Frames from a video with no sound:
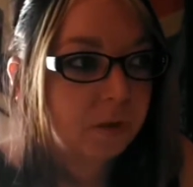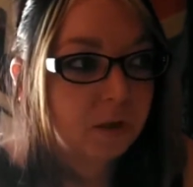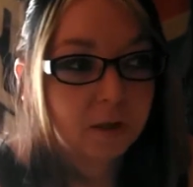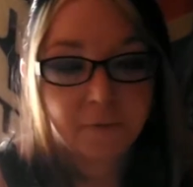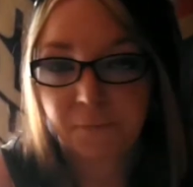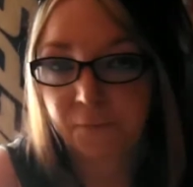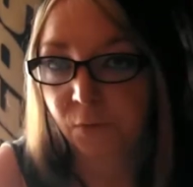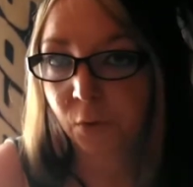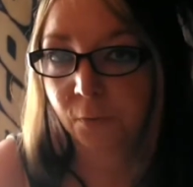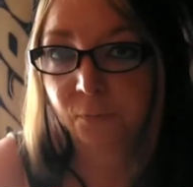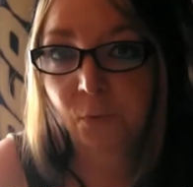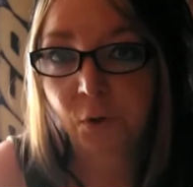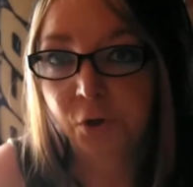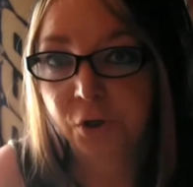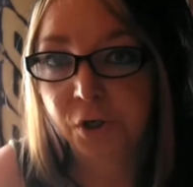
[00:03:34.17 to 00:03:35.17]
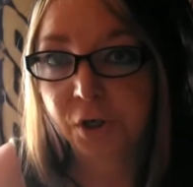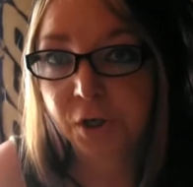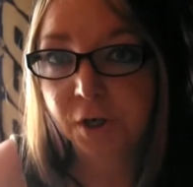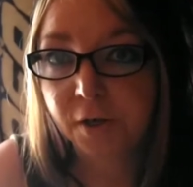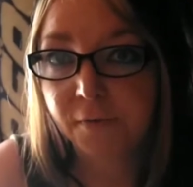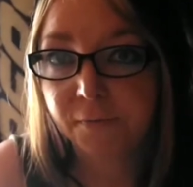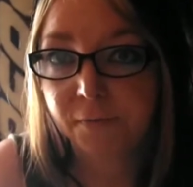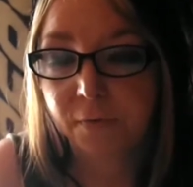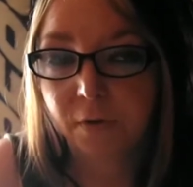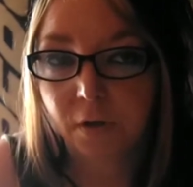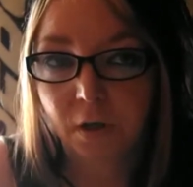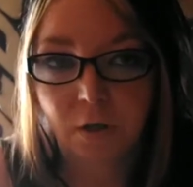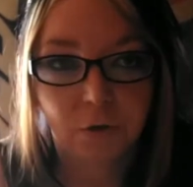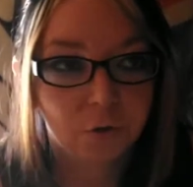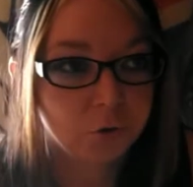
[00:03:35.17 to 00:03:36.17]
If you're fortunate enough
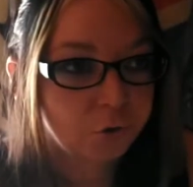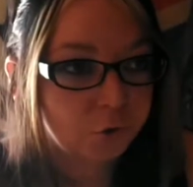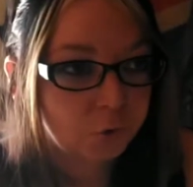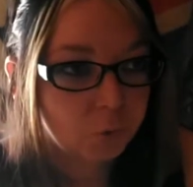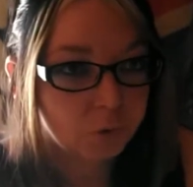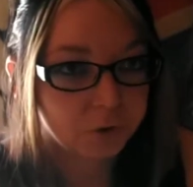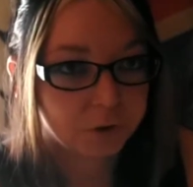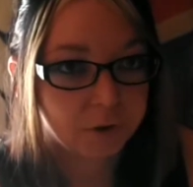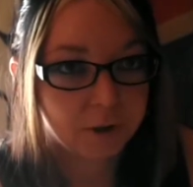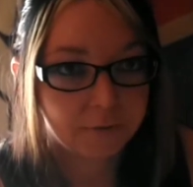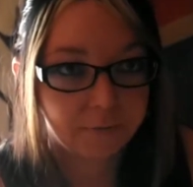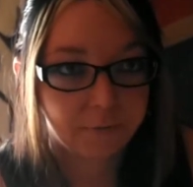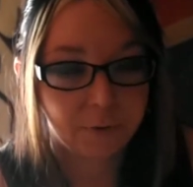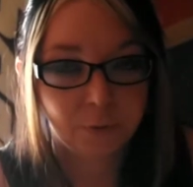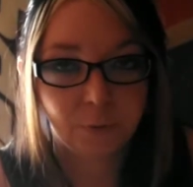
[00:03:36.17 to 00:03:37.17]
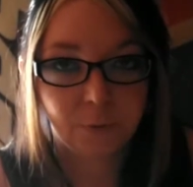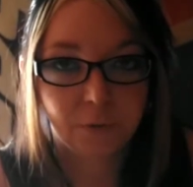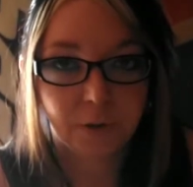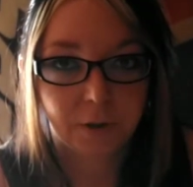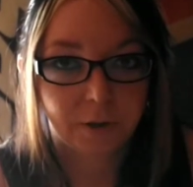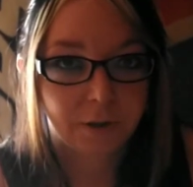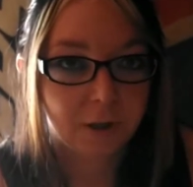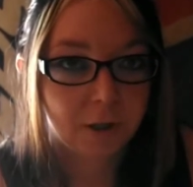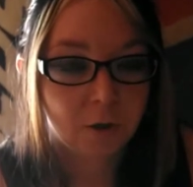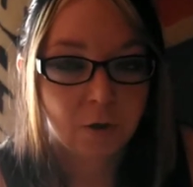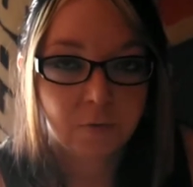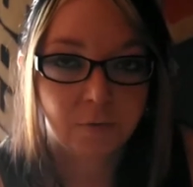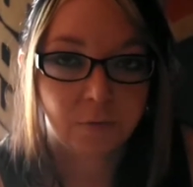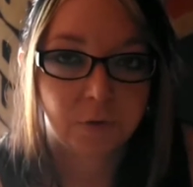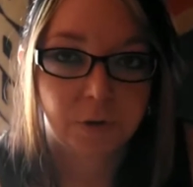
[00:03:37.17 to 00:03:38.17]
and your stores love you and they
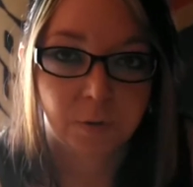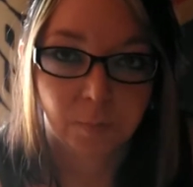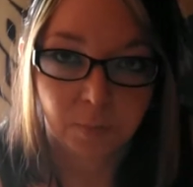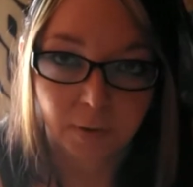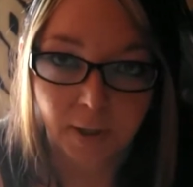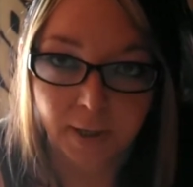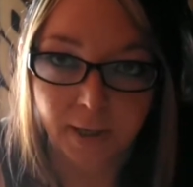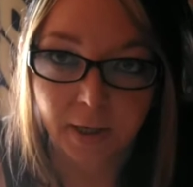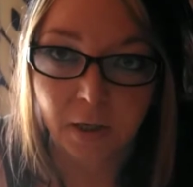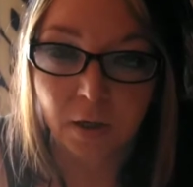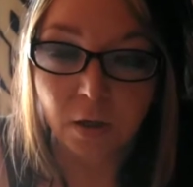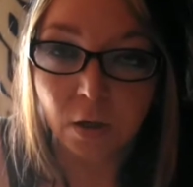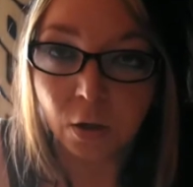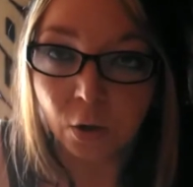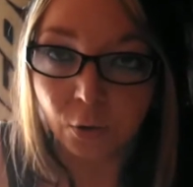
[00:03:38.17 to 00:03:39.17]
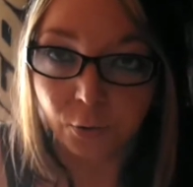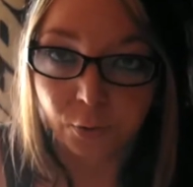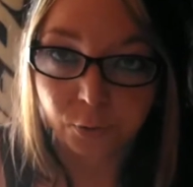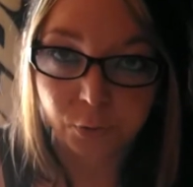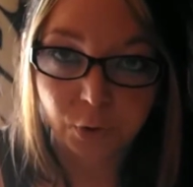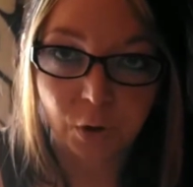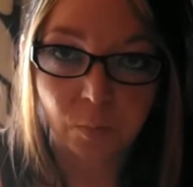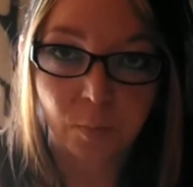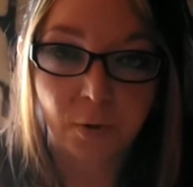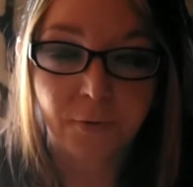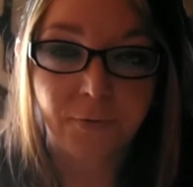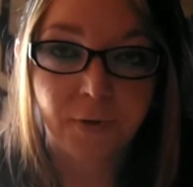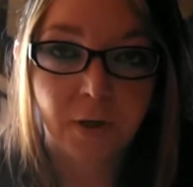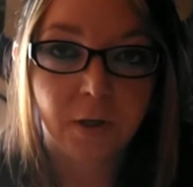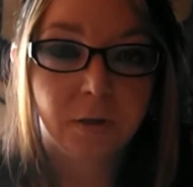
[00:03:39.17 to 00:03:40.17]
oversupply those
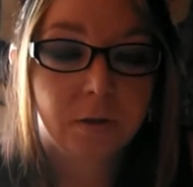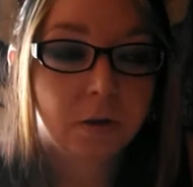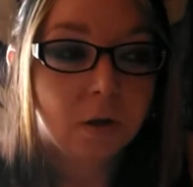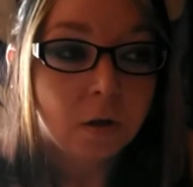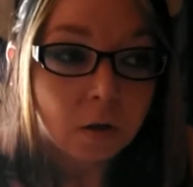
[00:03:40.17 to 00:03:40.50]
coupon things,